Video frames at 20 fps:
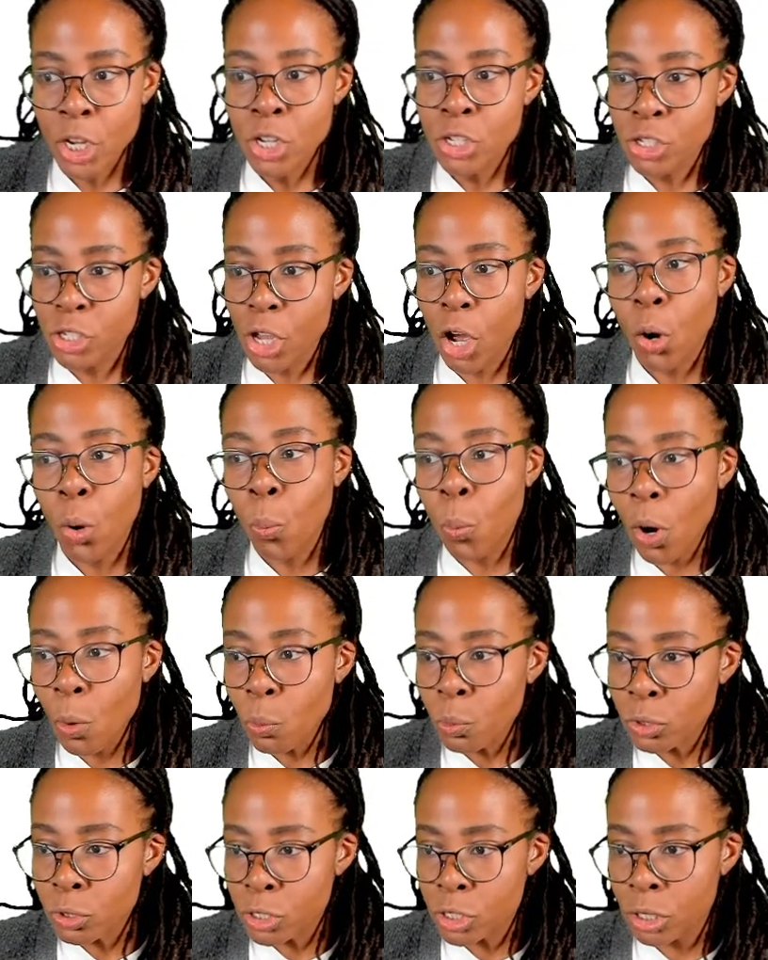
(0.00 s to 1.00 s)
So what
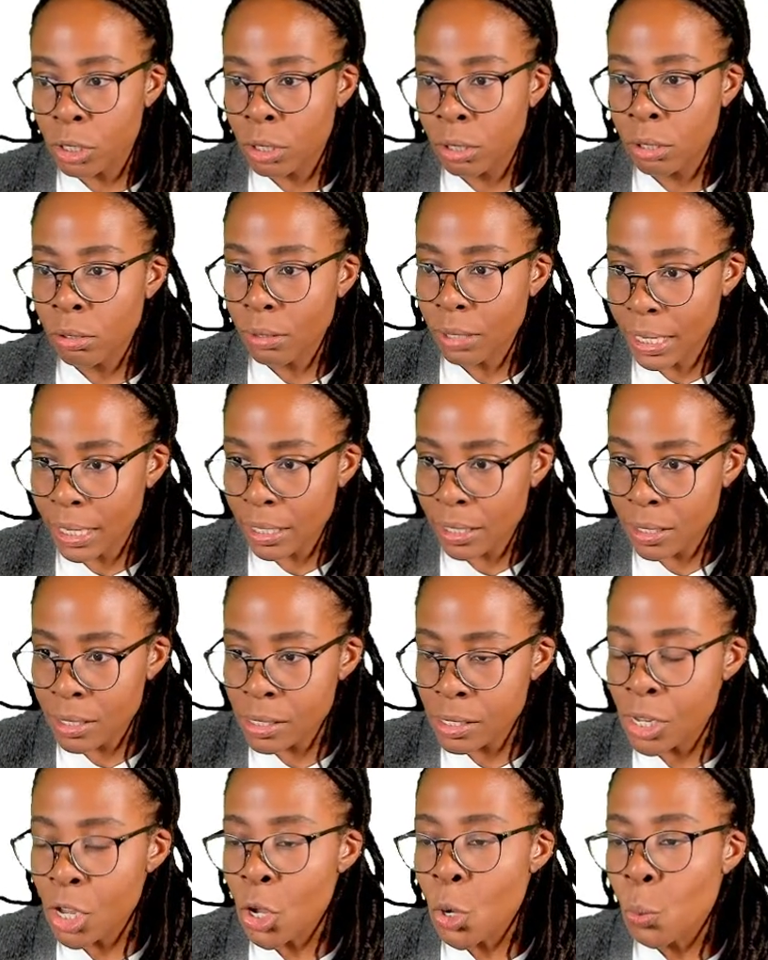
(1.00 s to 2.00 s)
we'll do
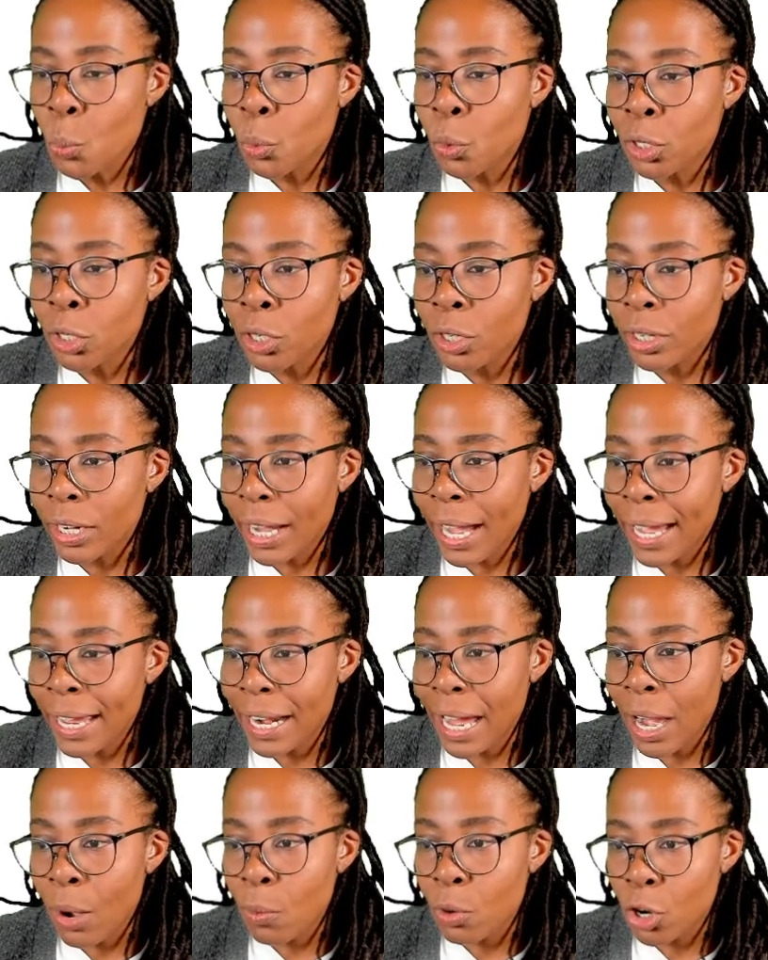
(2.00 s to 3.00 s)
is we'll look at
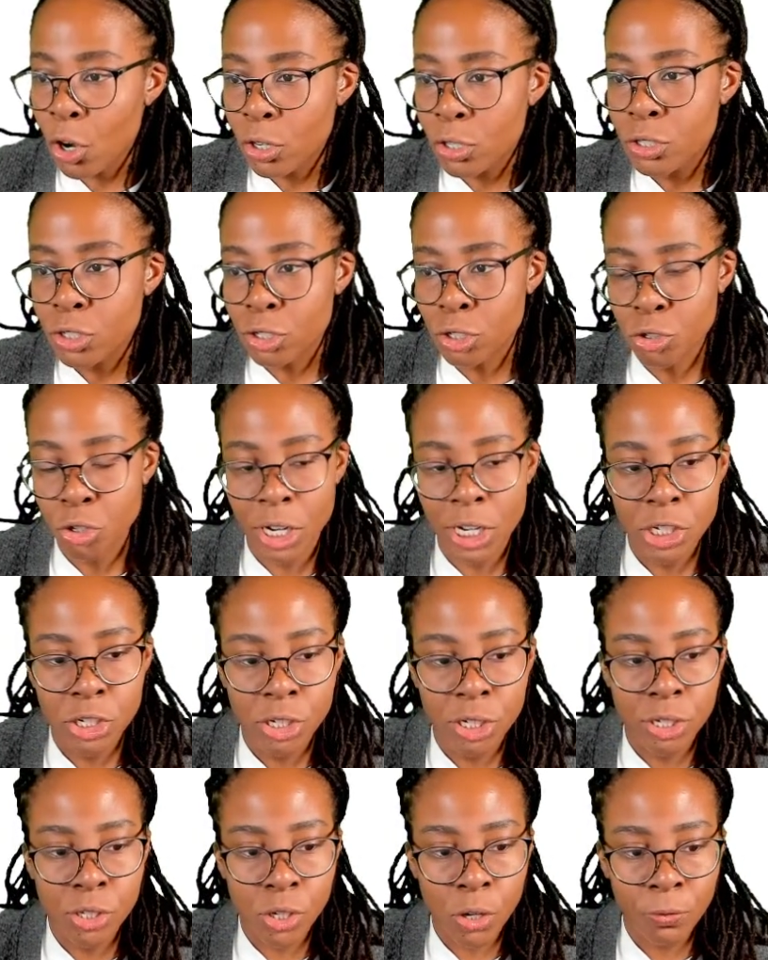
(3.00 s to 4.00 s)
our
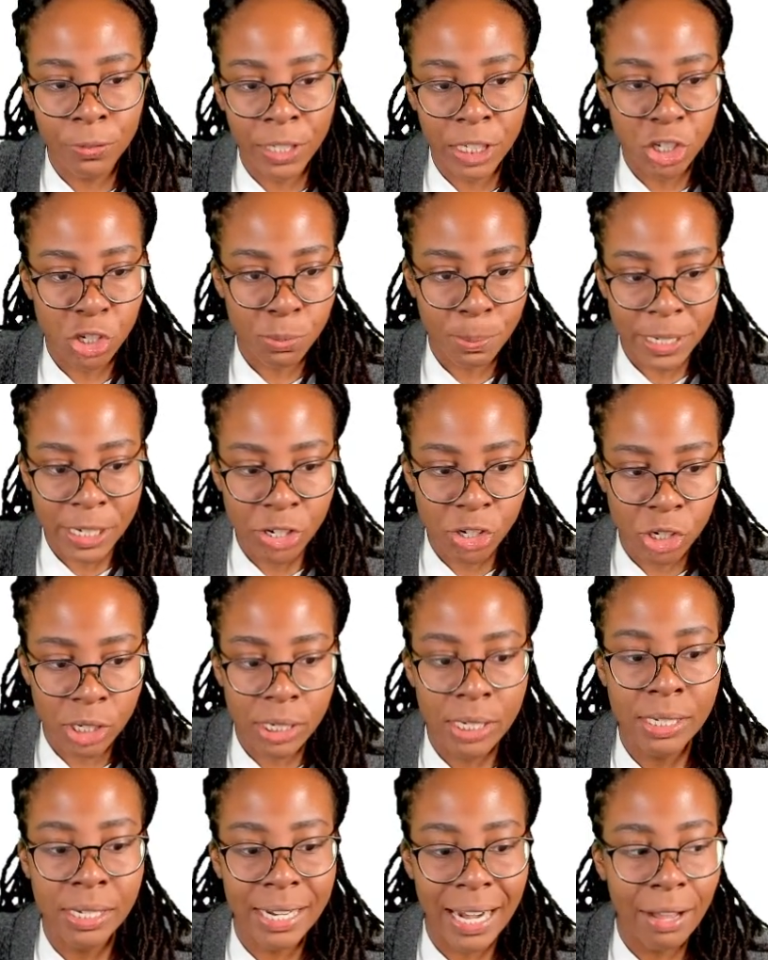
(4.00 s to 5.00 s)
concentrations of each
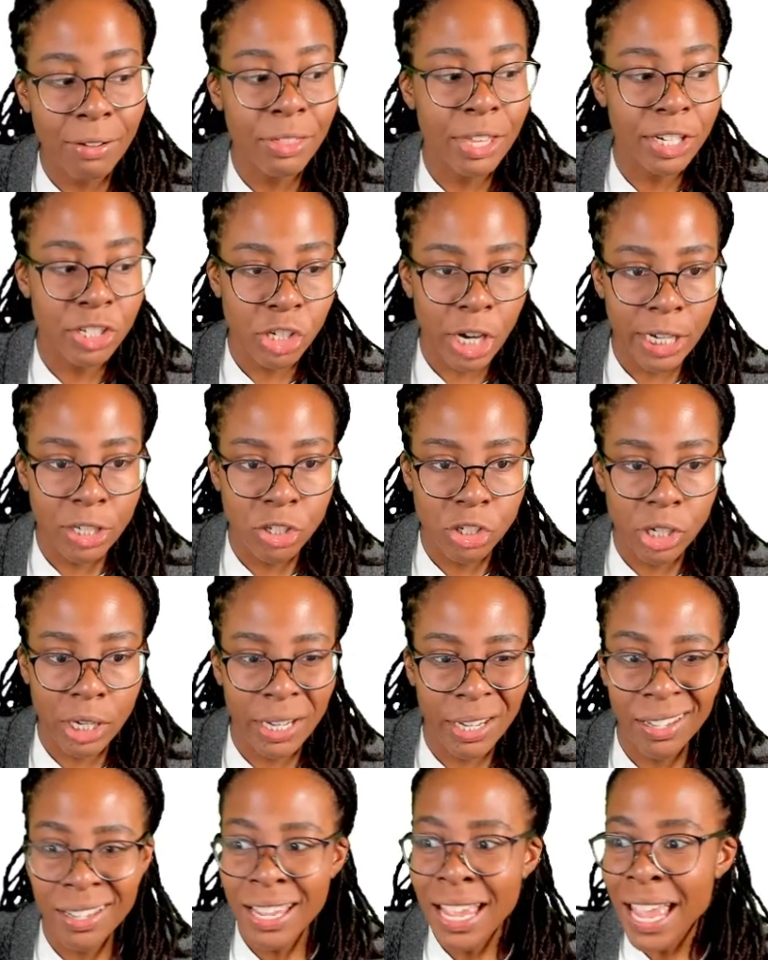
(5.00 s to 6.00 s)
species and how they're
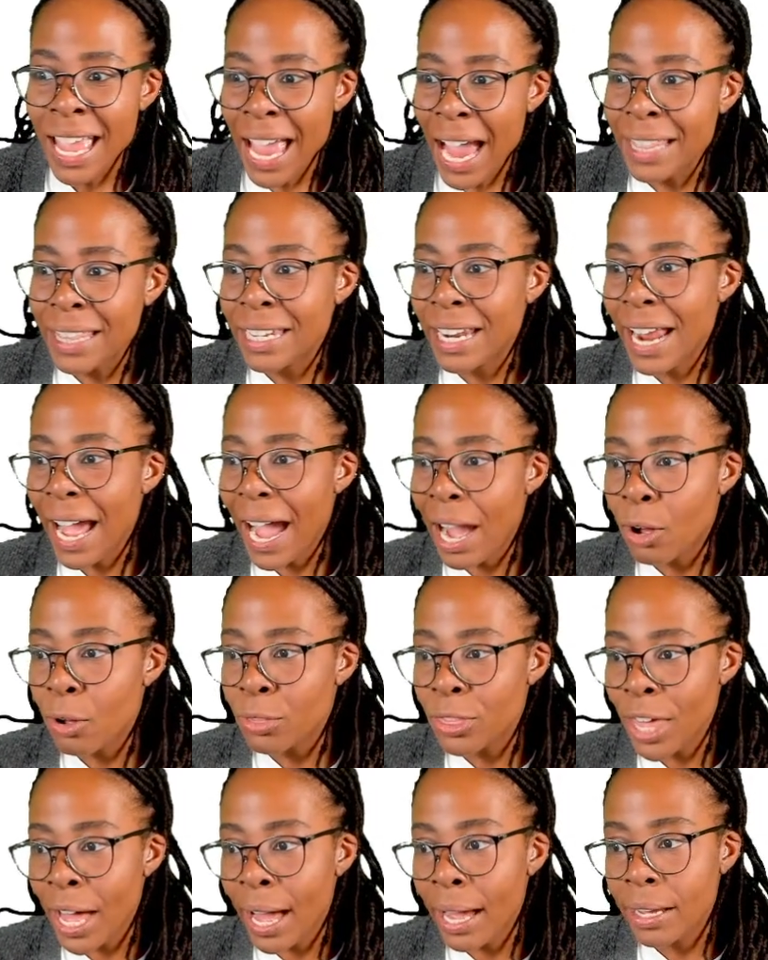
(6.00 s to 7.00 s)
changing, and then how
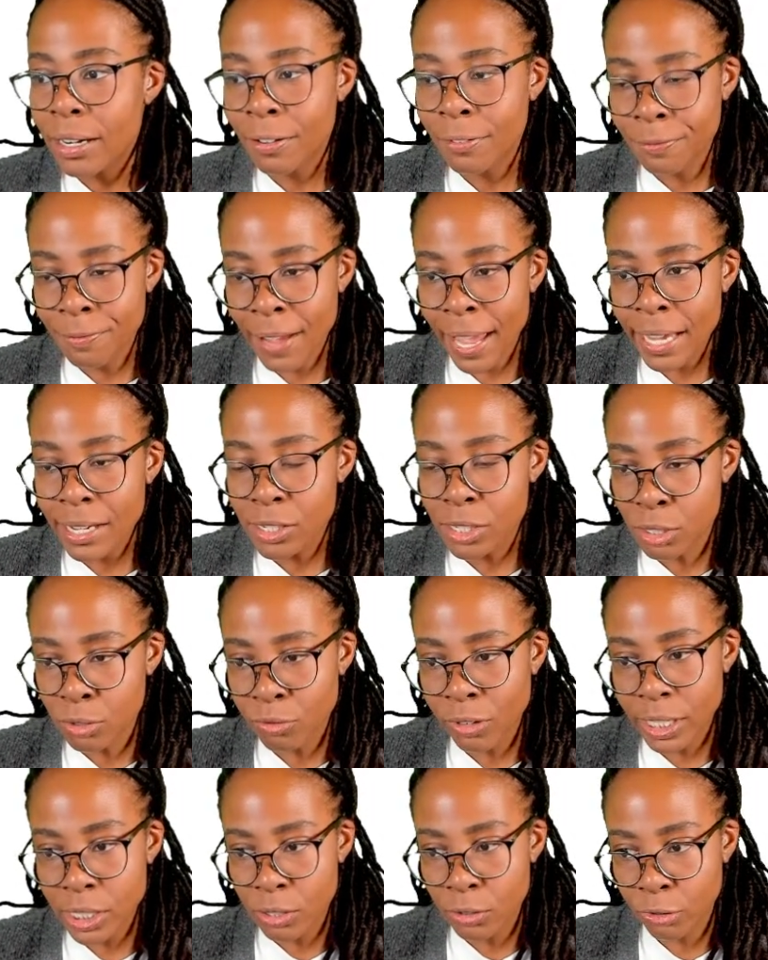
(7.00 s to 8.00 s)
that affects the
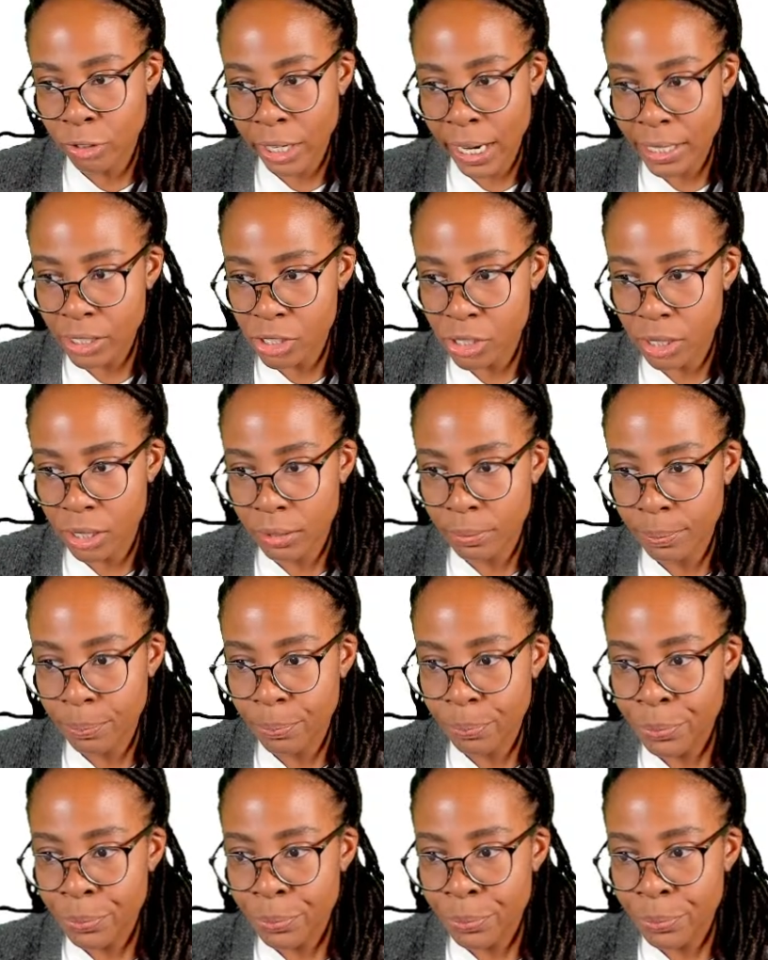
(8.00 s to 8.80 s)
rate of reaction.